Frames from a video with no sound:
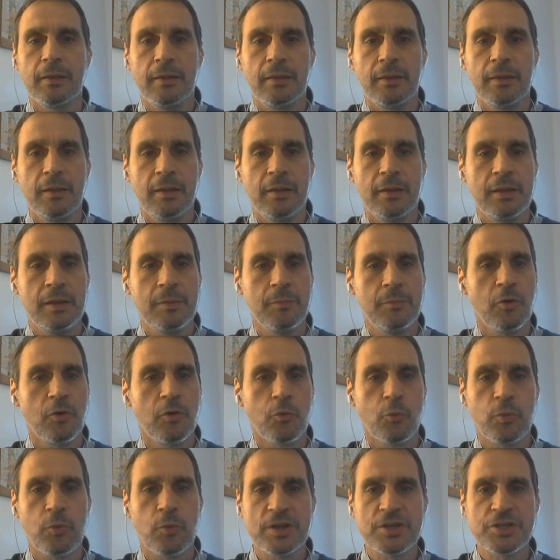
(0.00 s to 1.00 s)
Any
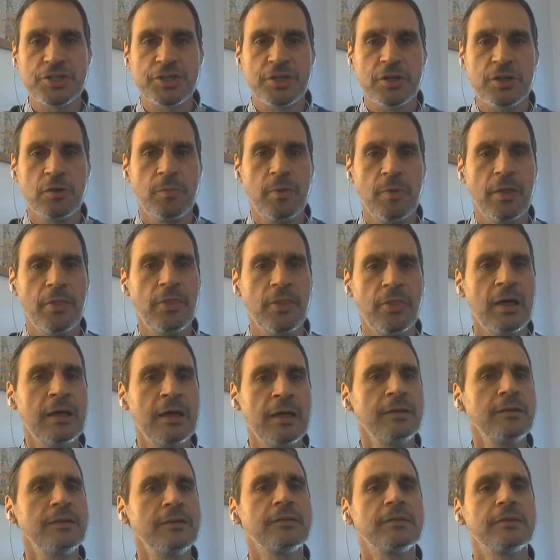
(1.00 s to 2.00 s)
more question about
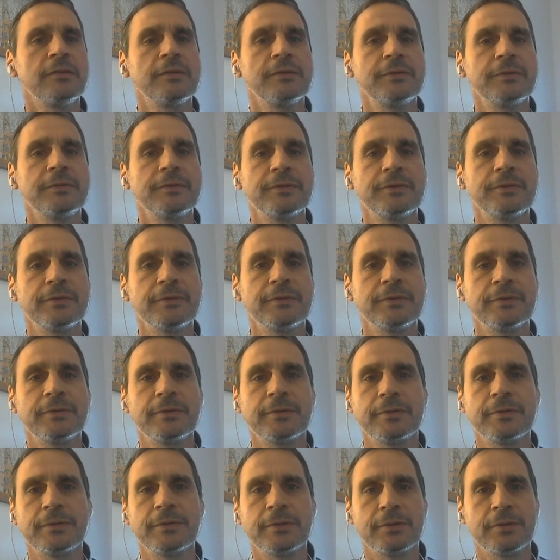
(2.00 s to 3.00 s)
that?
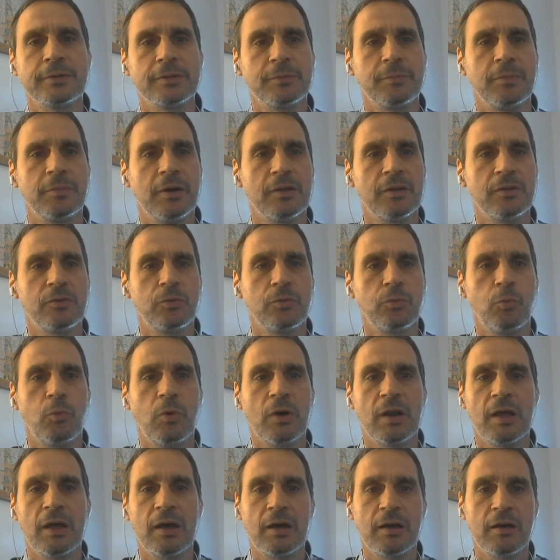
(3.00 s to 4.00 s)
About
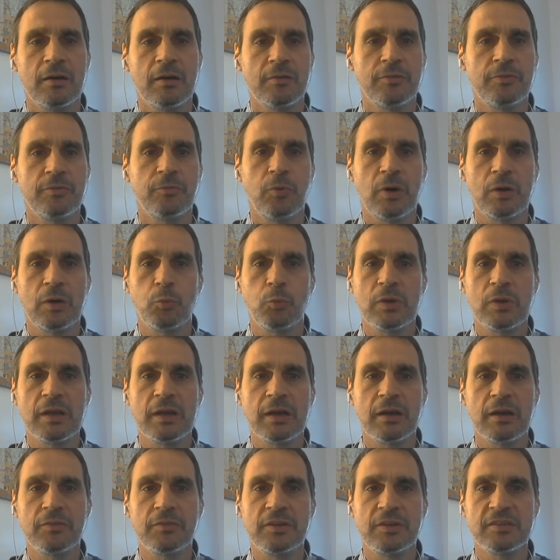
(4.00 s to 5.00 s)
what we
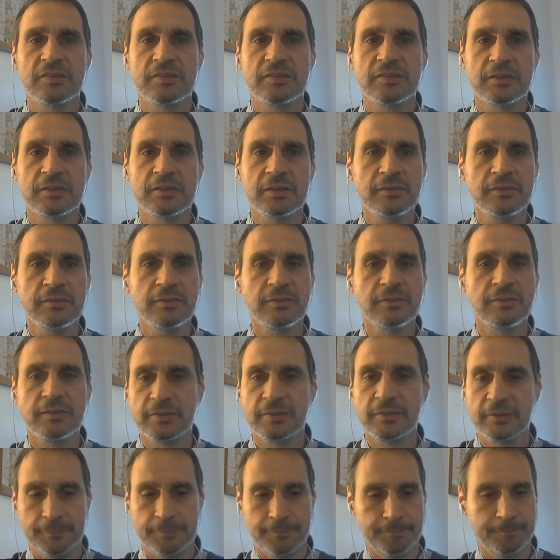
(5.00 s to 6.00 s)
have
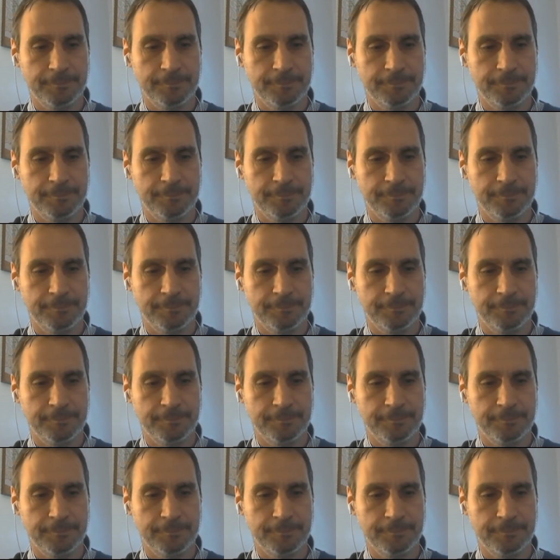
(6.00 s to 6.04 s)
discussed?